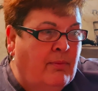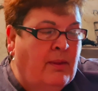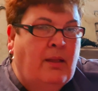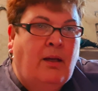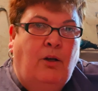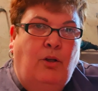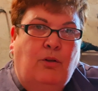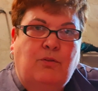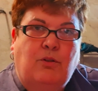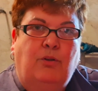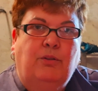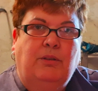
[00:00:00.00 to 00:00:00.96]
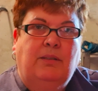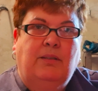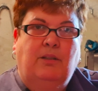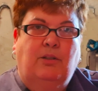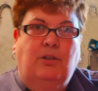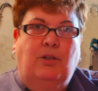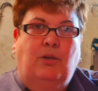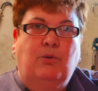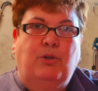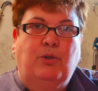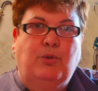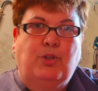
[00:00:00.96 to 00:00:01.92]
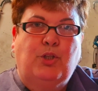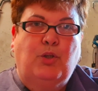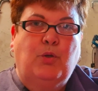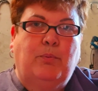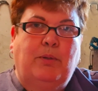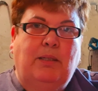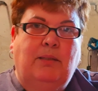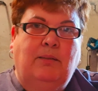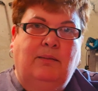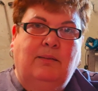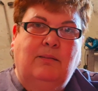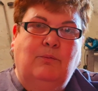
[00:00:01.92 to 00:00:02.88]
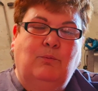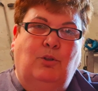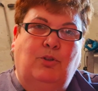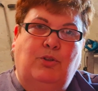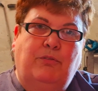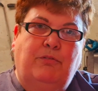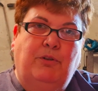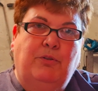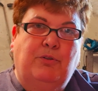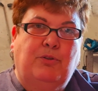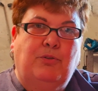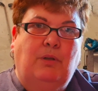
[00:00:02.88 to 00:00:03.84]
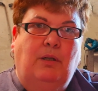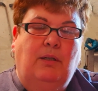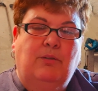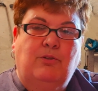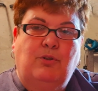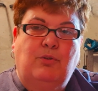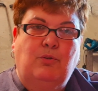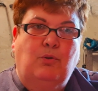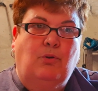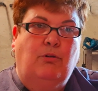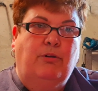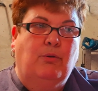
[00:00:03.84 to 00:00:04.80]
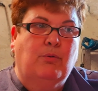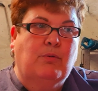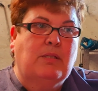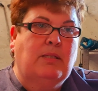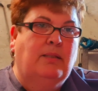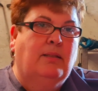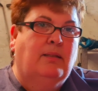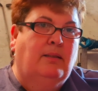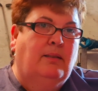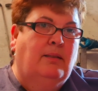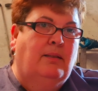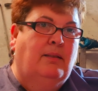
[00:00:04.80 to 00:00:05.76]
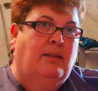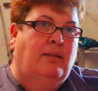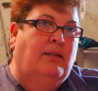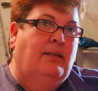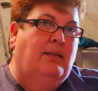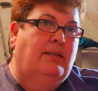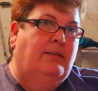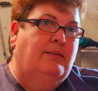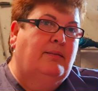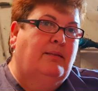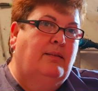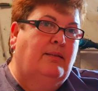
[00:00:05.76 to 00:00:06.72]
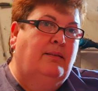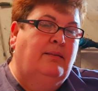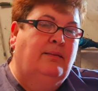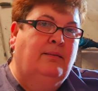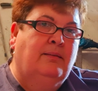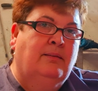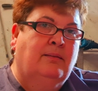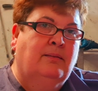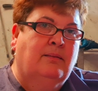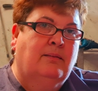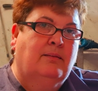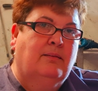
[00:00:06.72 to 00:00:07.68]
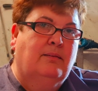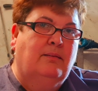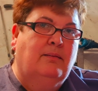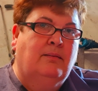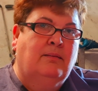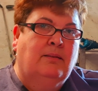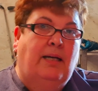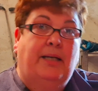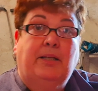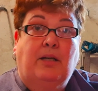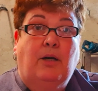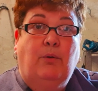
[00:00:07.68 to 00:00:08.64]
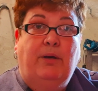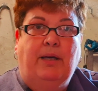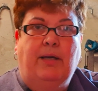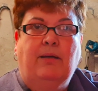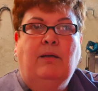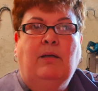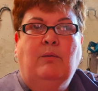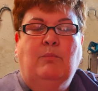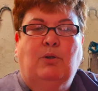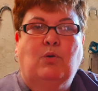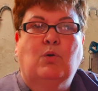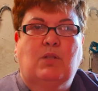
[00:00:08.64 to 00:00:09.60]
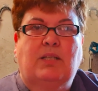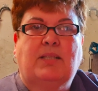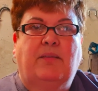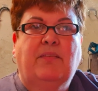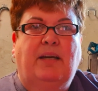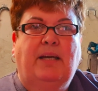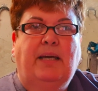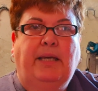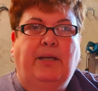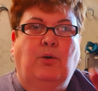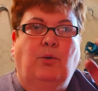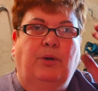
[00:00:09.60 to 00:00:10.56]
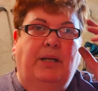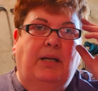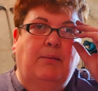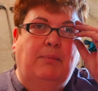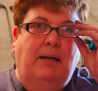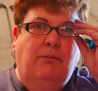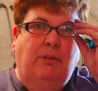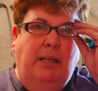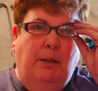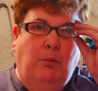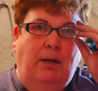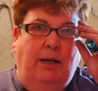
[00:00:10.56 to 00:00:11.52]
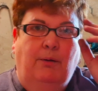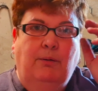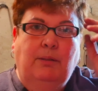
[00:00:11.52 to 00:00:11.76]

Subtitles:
I looked on the good old YouTube, watched a few tutorials, and had a go at it. But of course I done that eagle and it come out really well,